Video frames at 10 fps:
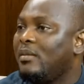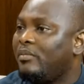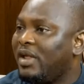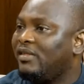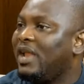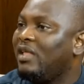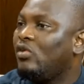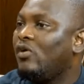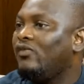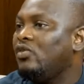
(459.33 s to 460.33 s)
president
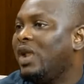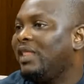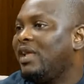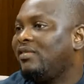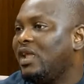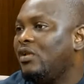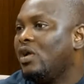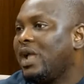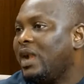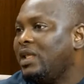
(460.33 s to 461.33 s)
of united states don't
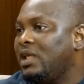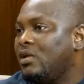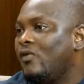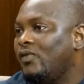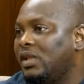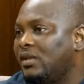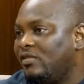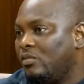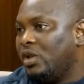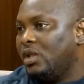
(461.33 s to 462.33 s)
carry covid this morning